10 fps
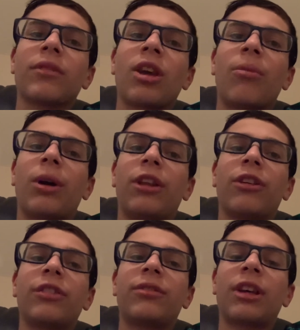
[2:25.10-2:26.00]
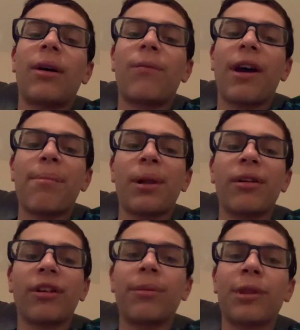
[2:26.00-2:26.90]
What your top five players
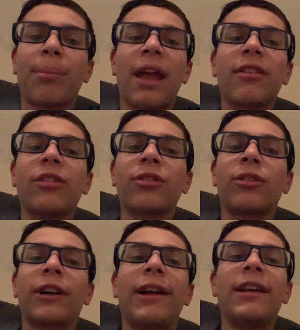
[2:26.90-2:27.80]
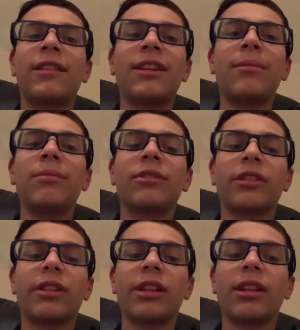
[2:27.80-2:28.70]
are for the Panthers or any team.
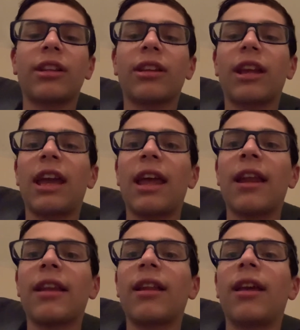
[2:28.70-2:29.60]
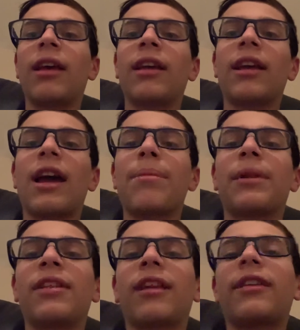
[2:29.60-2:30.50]
And, yeah,
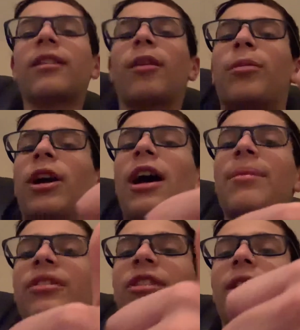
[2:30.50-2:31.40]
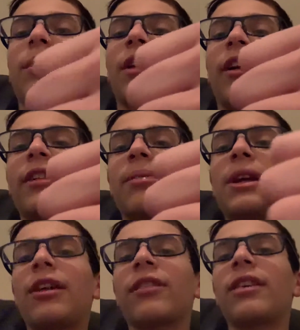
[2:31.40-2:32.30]
please like and subscribe. It would really mean a lot to me.
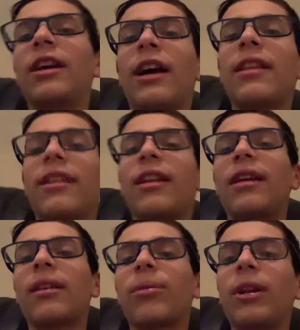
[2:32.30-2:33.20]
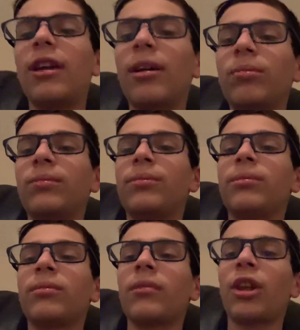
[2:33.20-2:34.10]
And I'll see you guys in the next video.
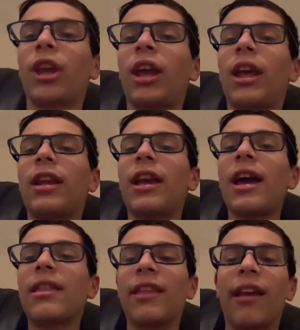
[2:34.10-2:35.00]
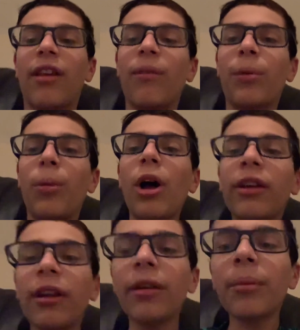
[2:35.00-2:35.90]
And, yeah, thank you for
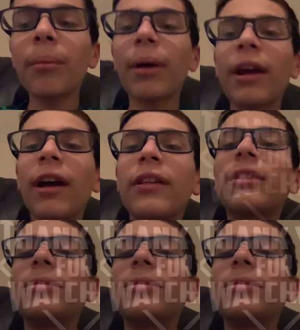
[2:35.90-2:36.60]
watching. Bye, guys.